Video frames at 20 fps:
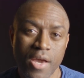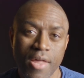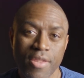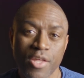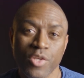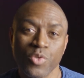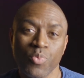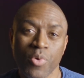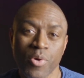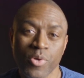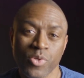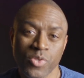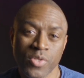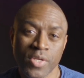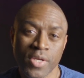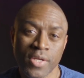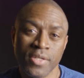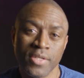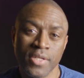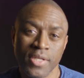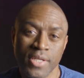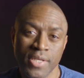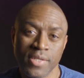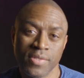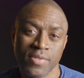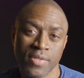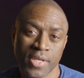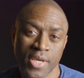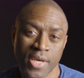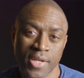This worksheet is
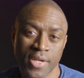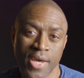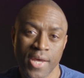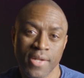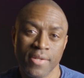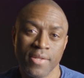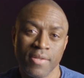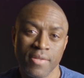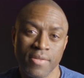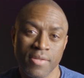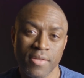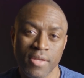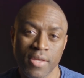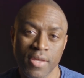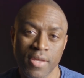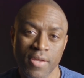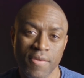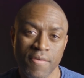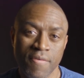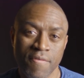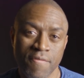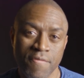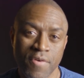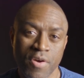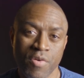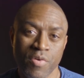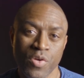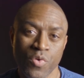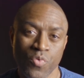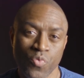to get at the
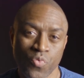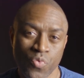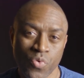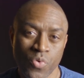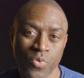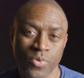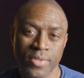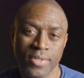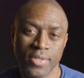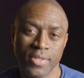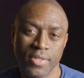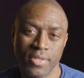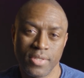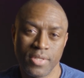very root